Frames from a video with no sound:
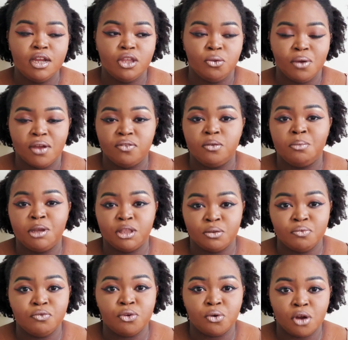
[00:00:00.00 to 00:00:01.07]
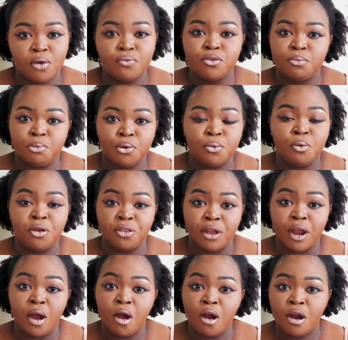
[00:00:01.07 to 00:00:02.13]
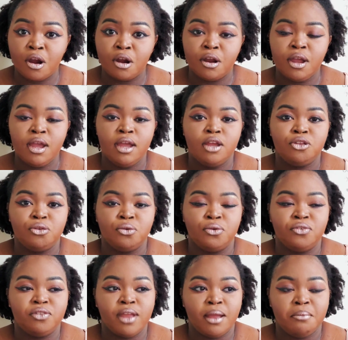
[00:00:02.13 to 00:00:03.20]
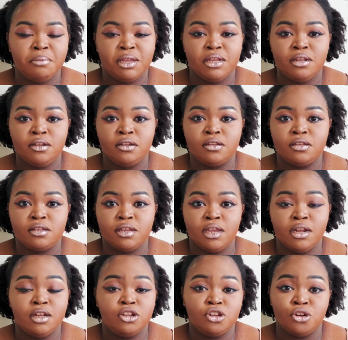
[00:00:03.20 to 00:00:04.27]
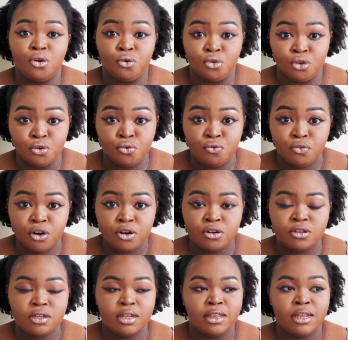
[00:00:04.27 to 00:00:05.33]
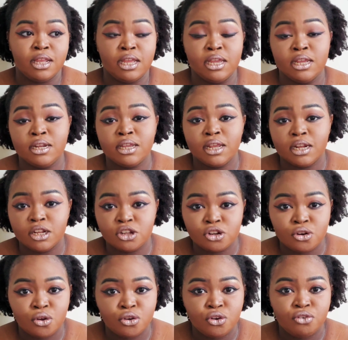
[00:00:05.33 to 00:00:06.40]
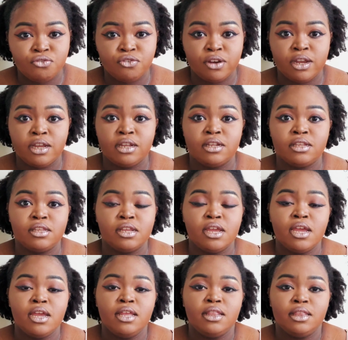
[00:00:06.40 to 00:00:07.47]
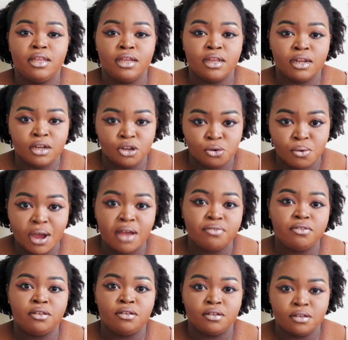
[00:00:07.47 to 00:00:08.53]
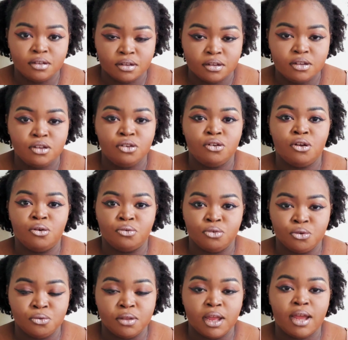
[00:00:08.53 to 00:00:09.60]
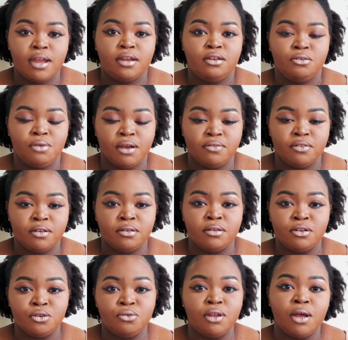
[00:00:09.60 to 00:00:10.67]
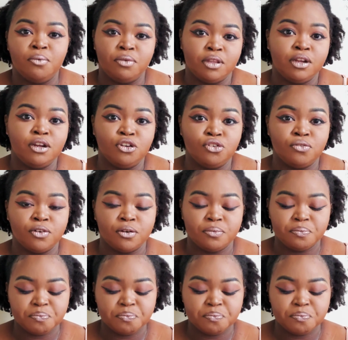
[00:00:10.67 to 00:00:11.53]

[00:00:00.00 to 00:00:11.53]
You have to make them feel comfortable where they are. So if that means getting to know you first and then getting to know your friends, then you have to, do that. You have to do that with an introvert.